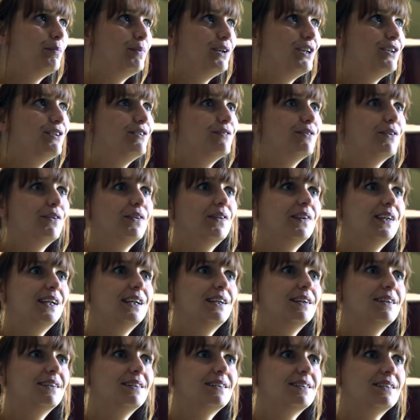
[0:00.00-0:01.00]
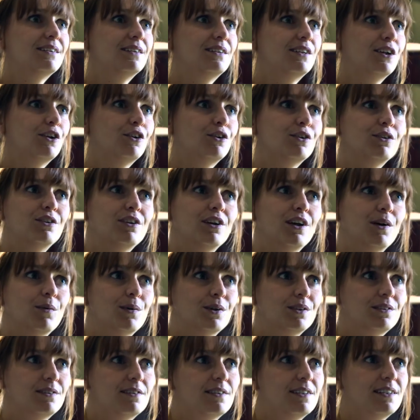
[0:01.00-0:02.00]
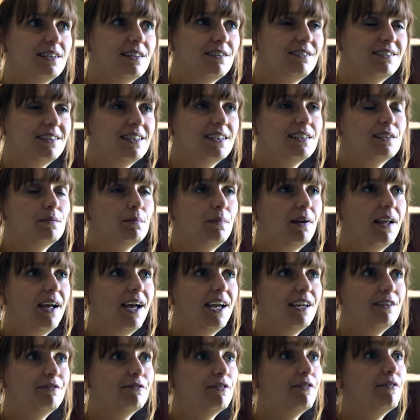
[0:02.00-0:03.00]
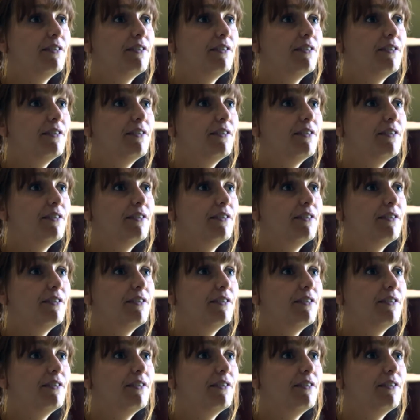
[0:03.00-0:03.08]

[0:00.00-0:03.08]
beautiful things that couldn't go on to display for